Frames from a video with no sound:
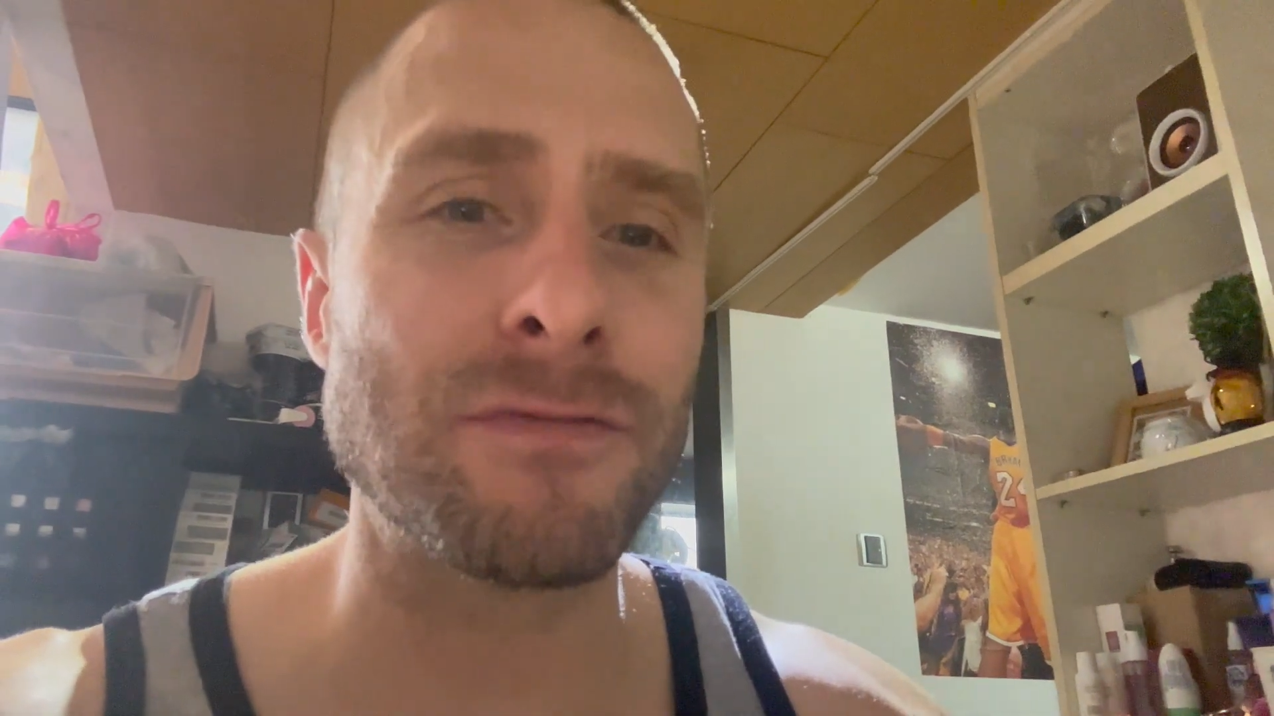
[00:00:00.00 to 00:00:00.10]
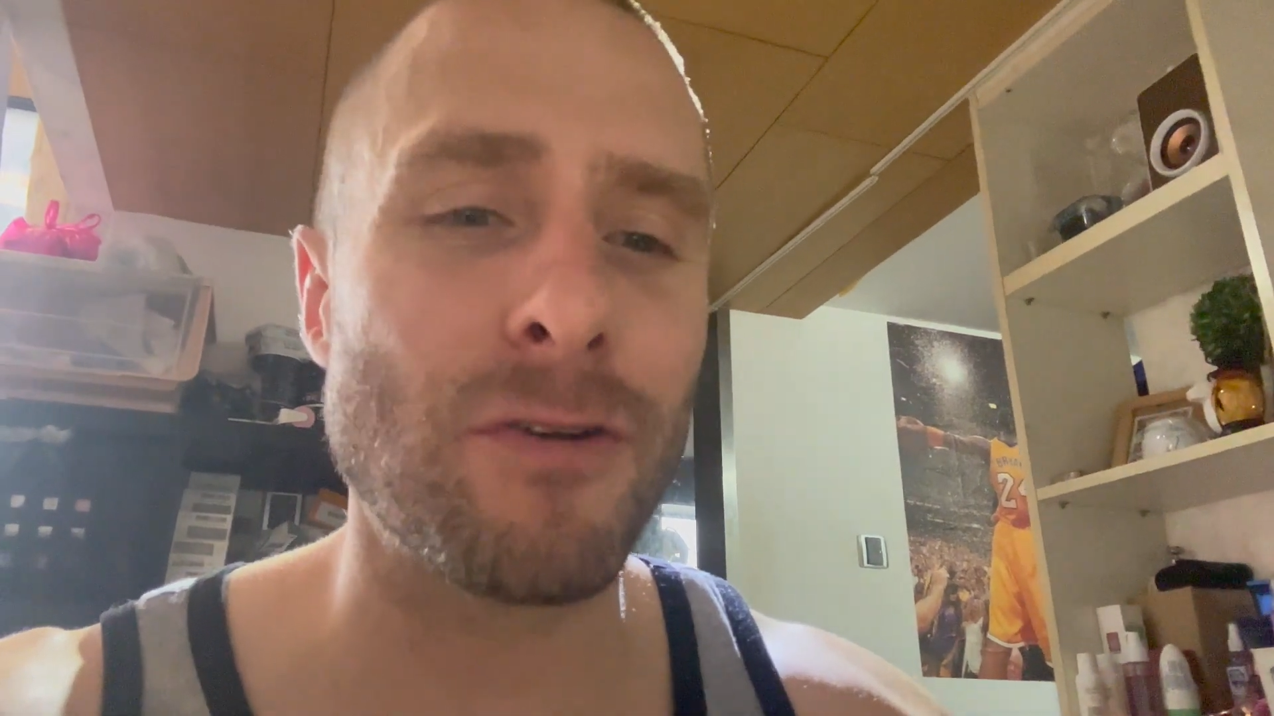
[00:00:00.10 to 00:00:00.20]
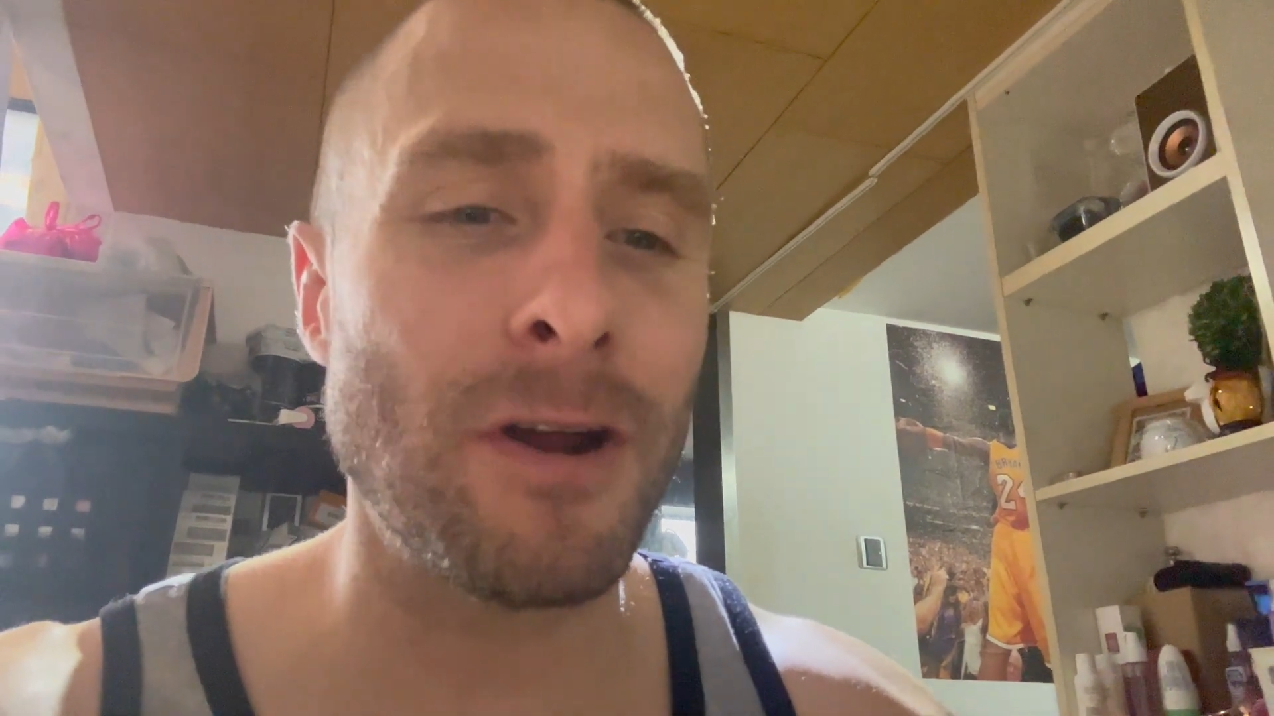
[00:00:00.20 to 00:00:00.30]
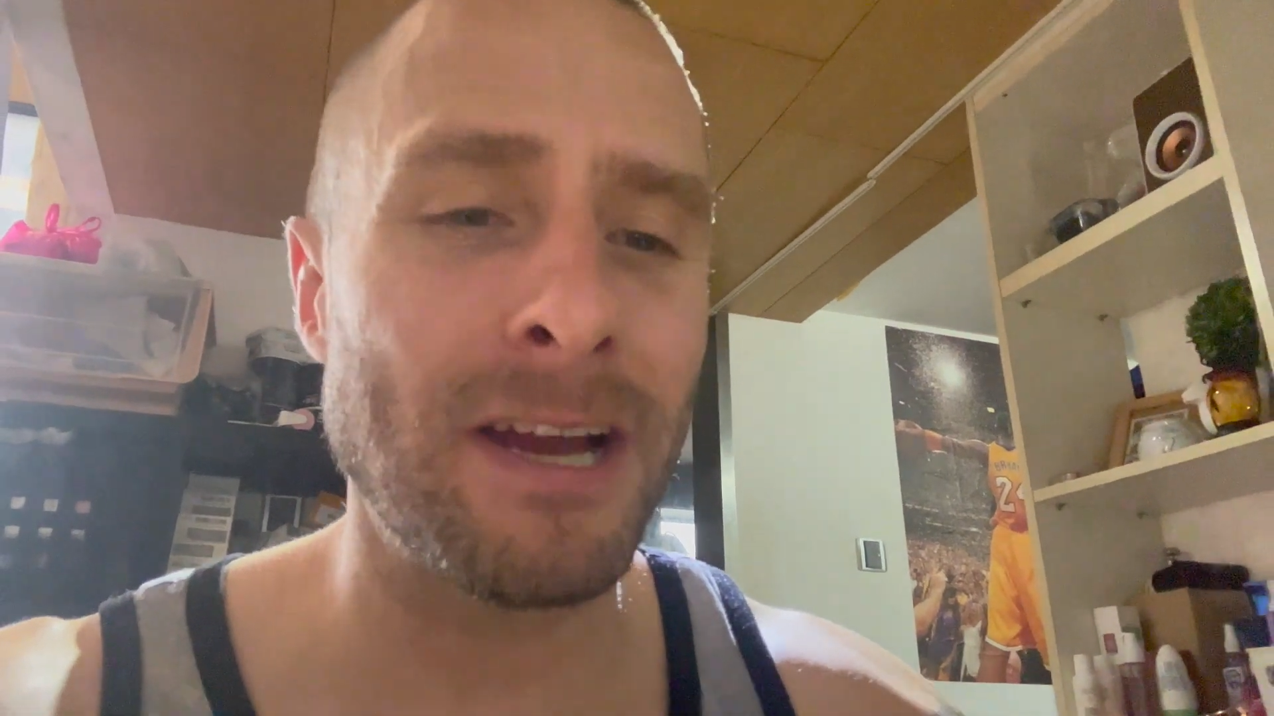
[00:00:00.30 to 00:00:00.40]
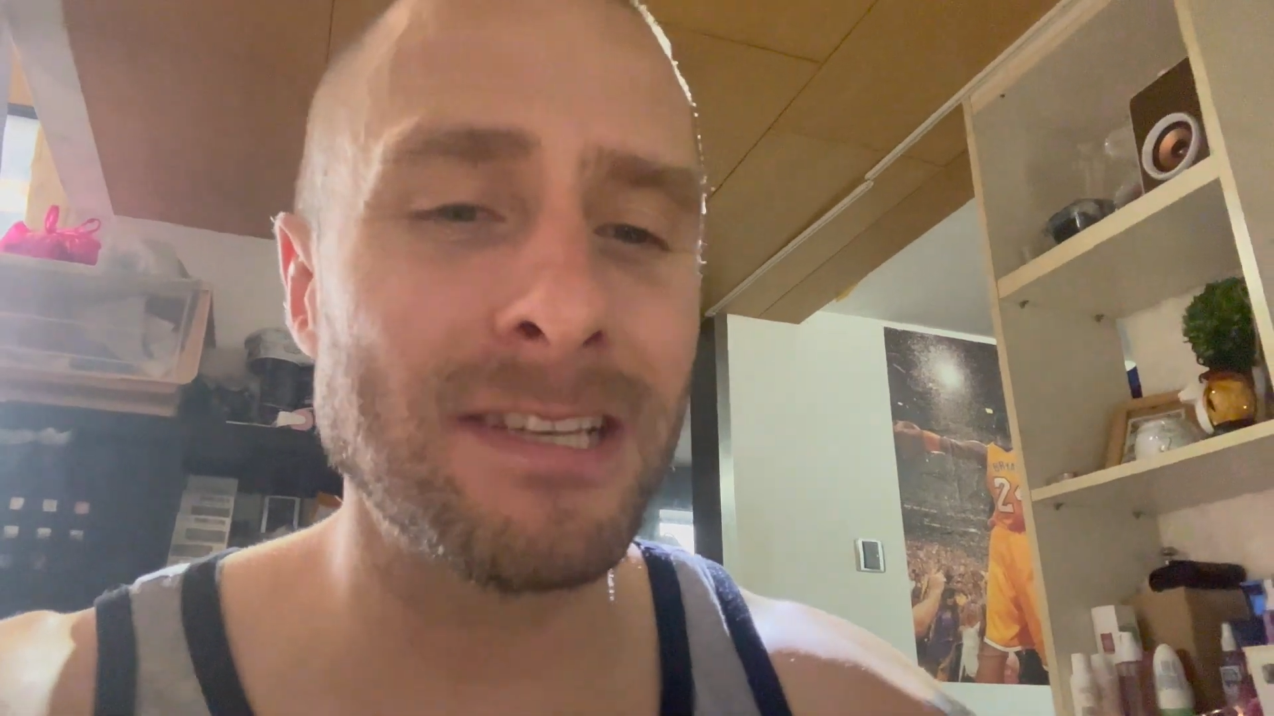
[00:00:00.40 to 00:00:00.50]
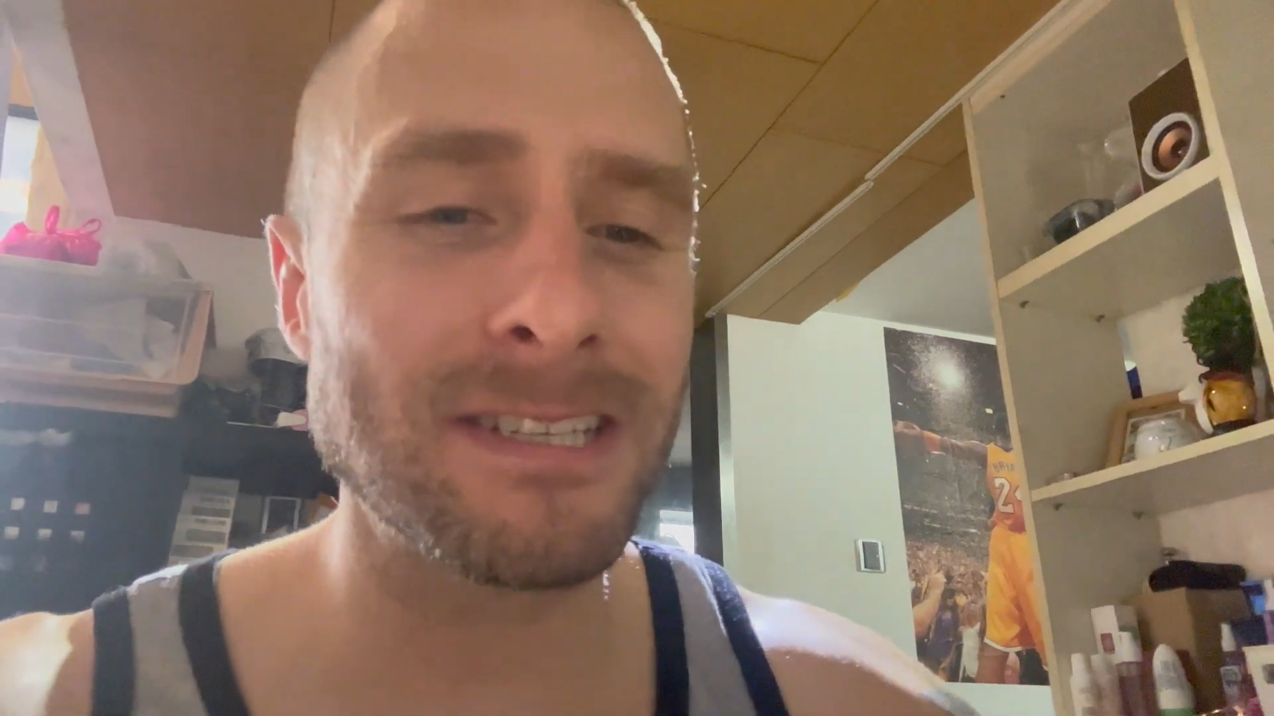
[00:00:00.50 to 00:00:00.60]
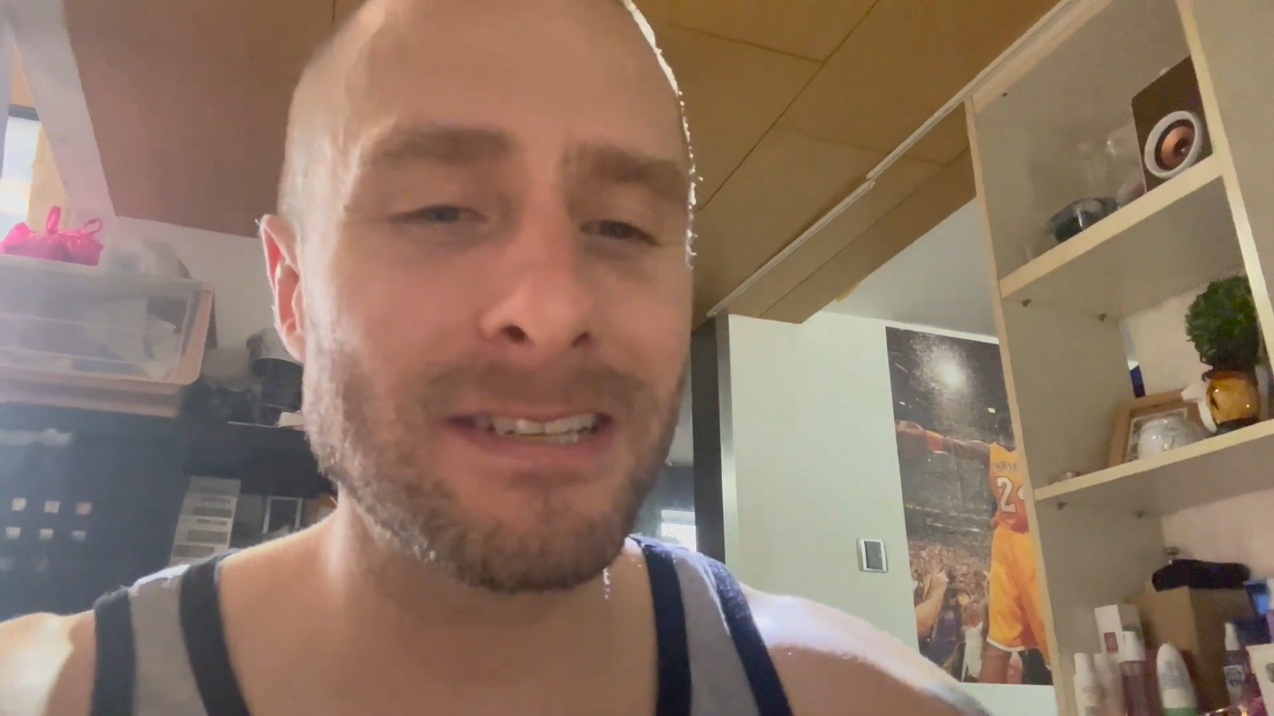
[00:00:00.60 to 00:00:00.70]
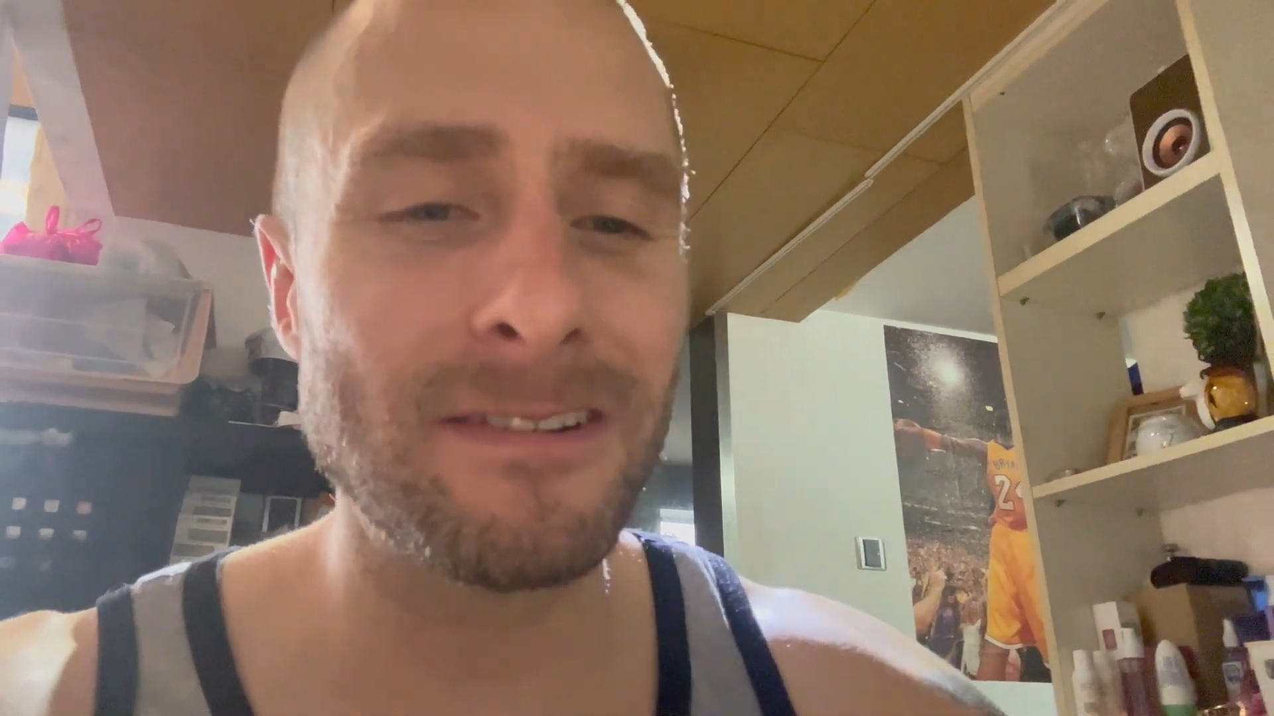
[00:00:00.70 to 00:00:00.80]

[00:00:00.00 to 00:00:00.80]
fries.